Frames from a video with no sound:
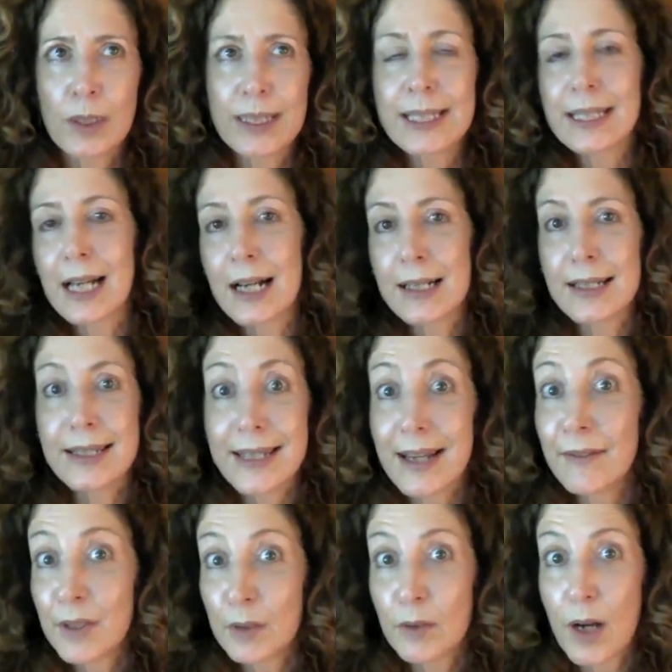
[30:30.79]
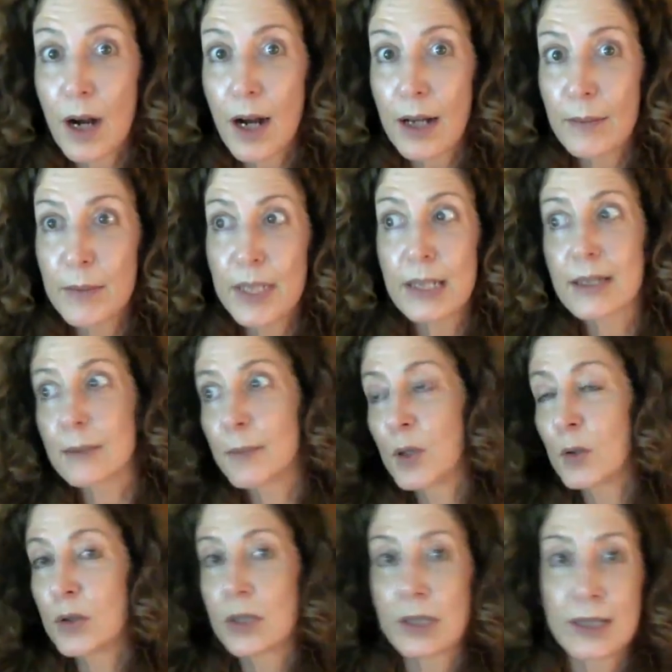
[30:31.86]
it's got seven rhymes as
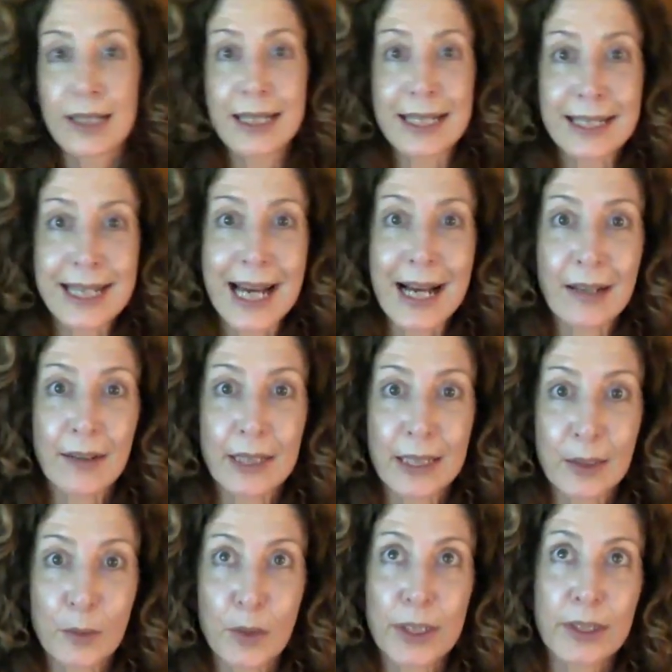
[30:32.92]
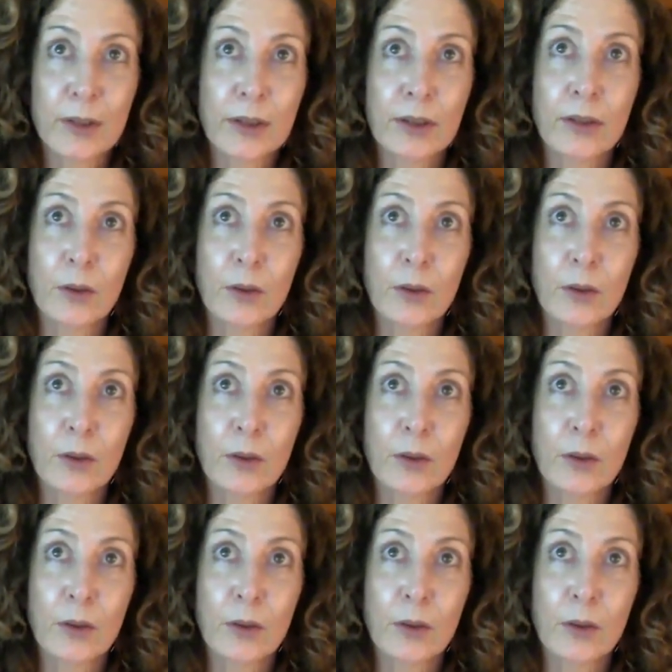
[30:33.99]
opposed to the Italian where you